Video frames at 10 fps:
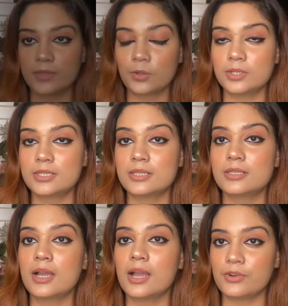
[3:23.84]
this is
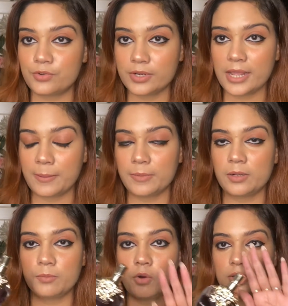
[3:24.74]
a 100
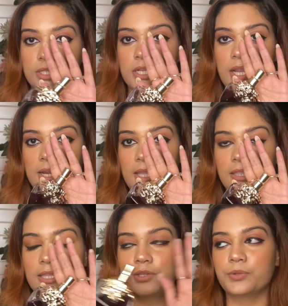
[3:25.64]
ml bottle and I
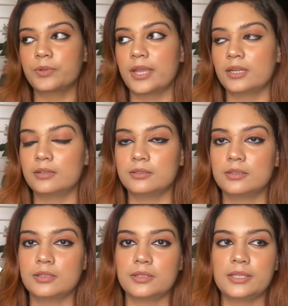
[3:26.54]
think you get a
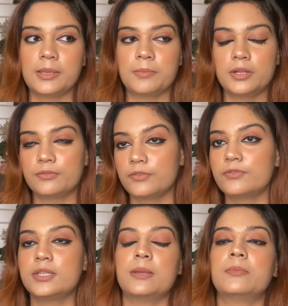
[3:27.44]
30 ml or
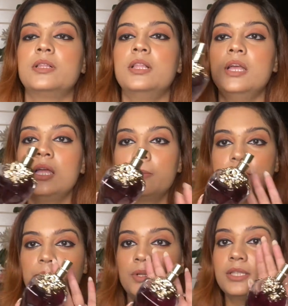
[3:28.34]
50 ml,
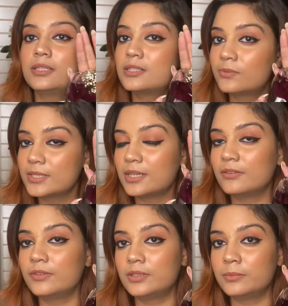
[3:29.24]
but only this was
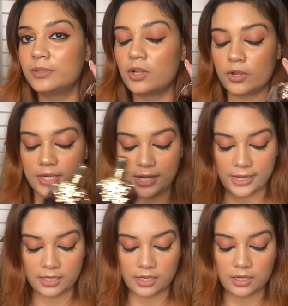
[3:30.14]
available on
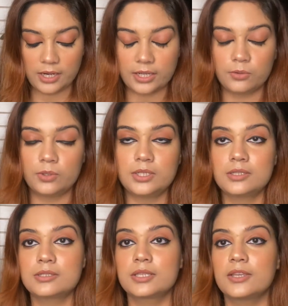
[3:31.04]
Nykaa. Like, only
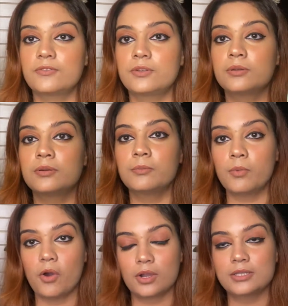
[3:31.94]
this gift
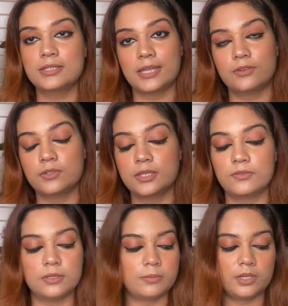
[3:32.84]
box set was
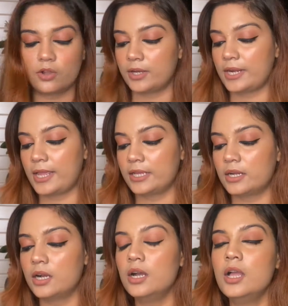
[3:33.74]
available on
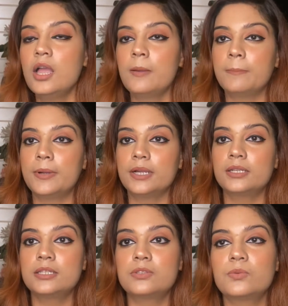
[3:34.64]
Nykaa,
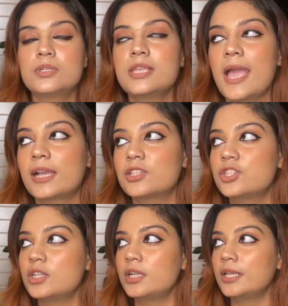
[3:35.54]
but this was
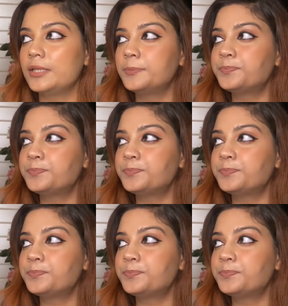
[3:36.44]
actually